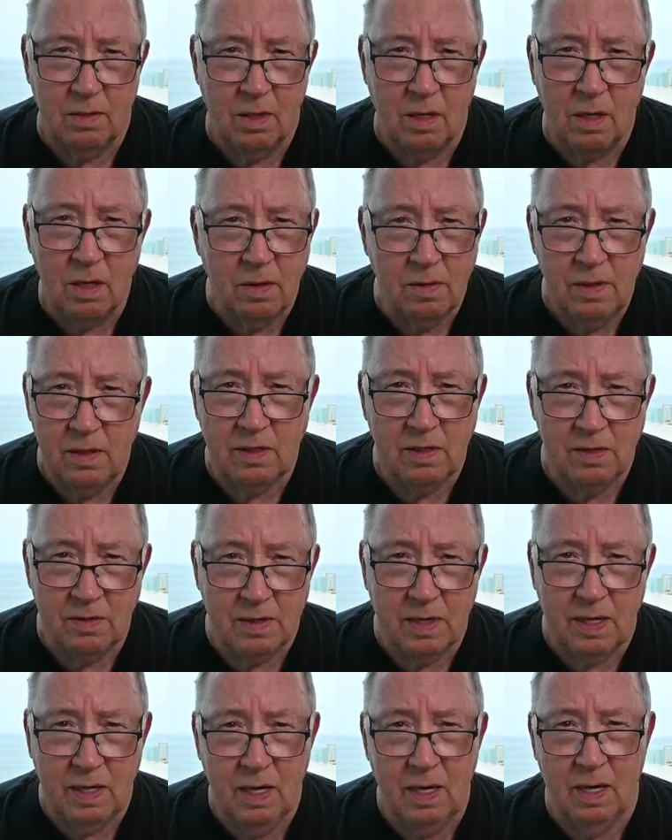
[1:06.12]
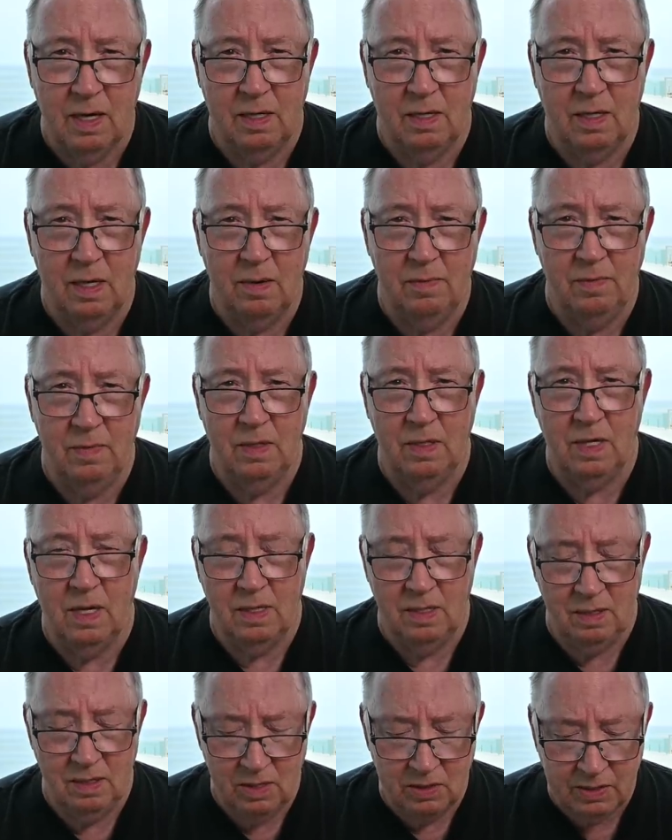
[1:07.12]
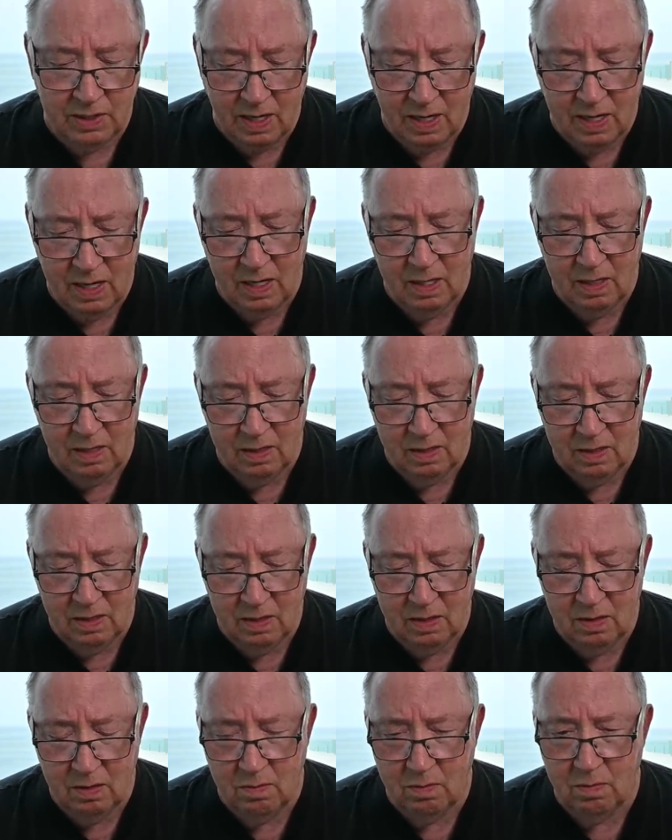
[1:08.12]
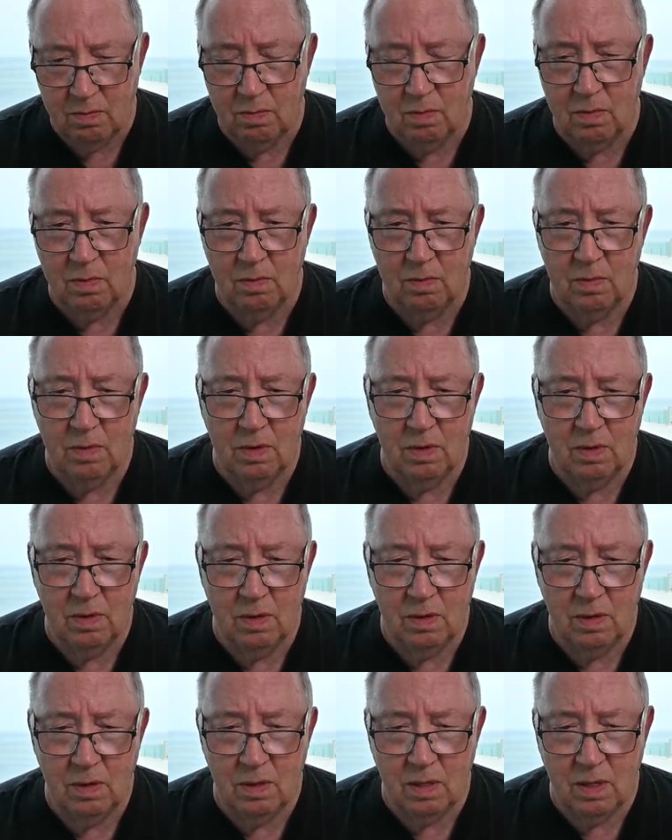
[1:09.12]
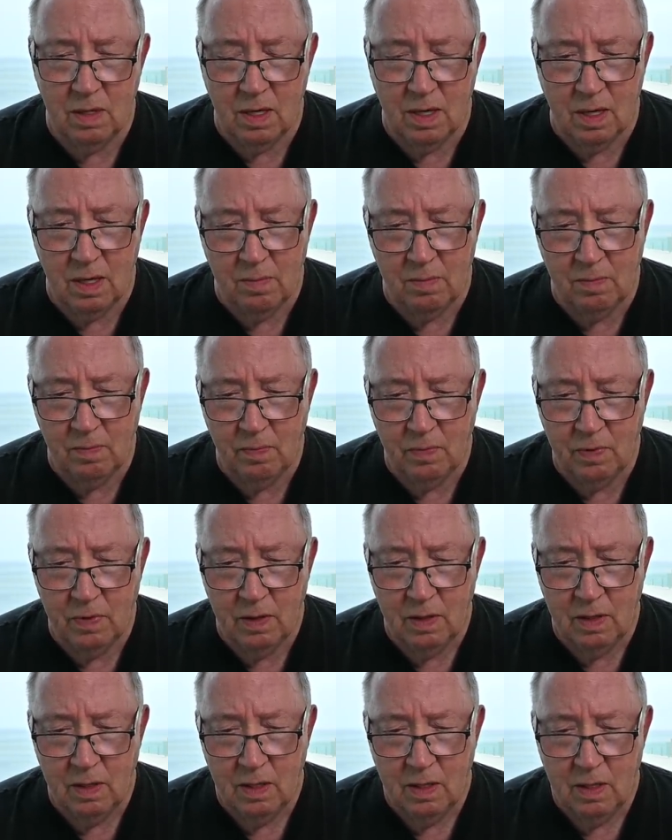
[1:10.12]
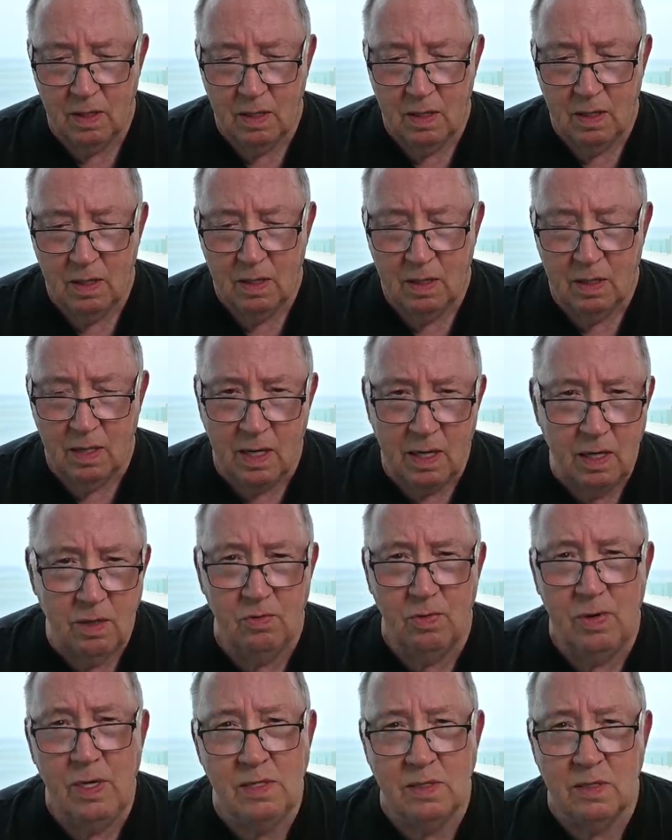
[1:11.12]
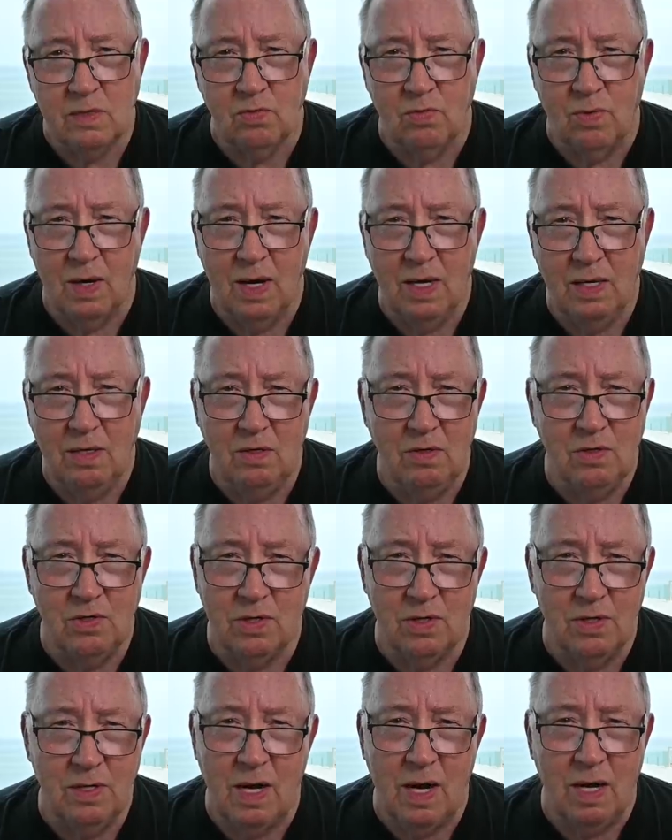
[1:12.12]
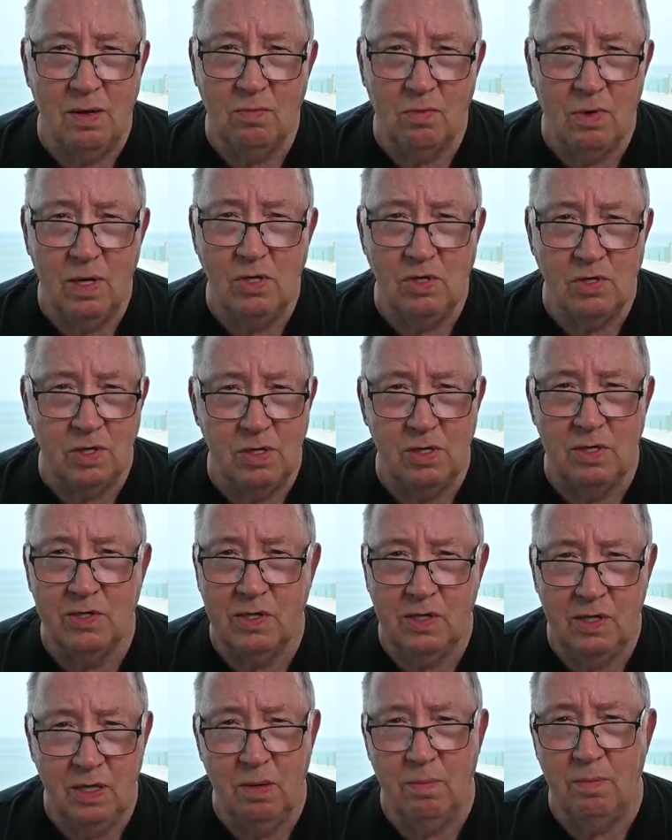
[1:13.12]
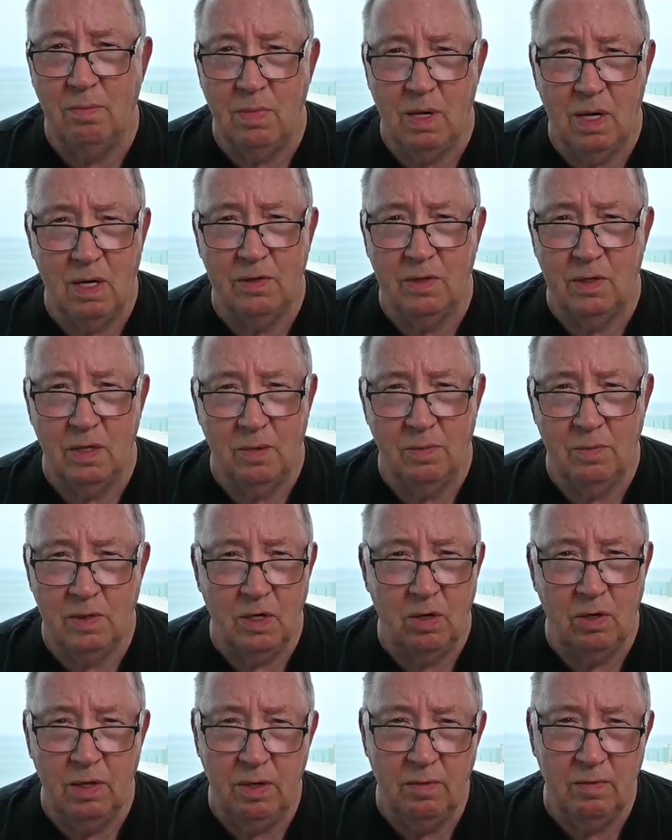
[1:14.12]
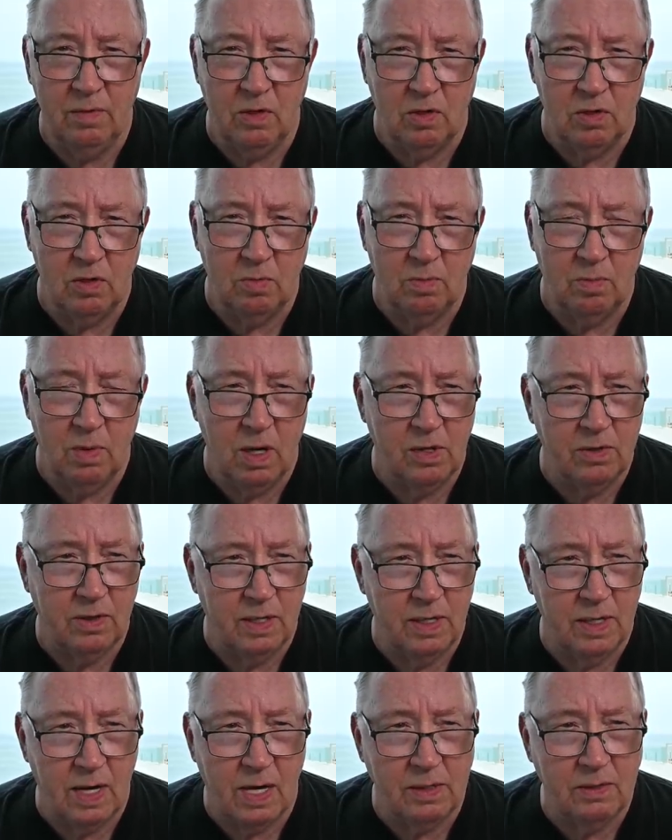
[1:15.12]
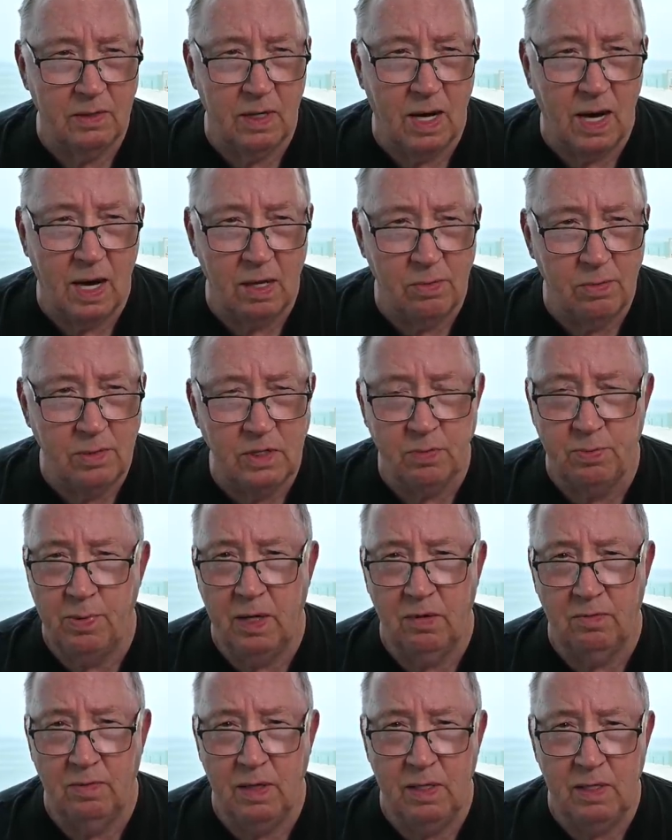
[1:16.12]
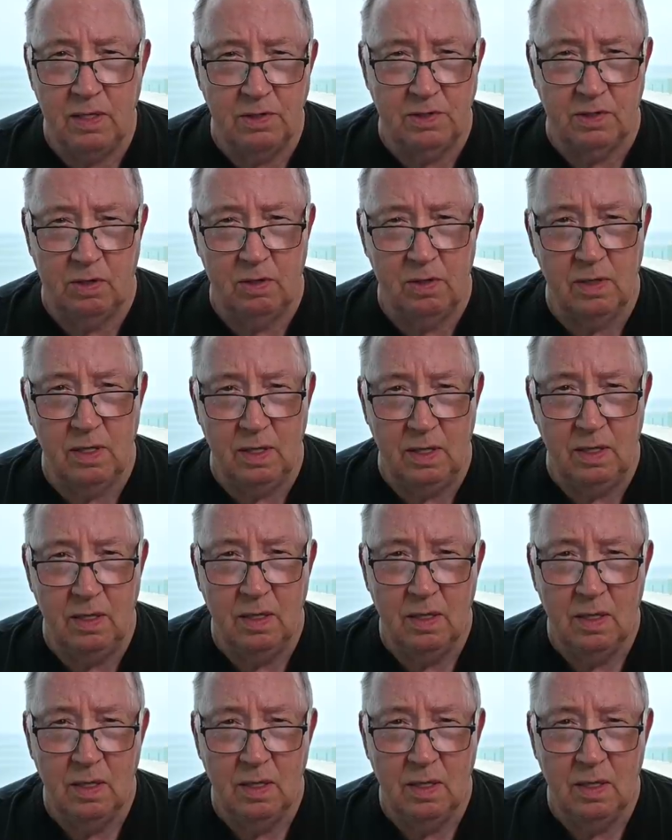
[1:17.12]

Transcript: all of this as I can. I, I, this guy, uh, eight reasons why you should not, why you should just skip Manta. I mean, don't even go to Manta. And I, I respectfully disagree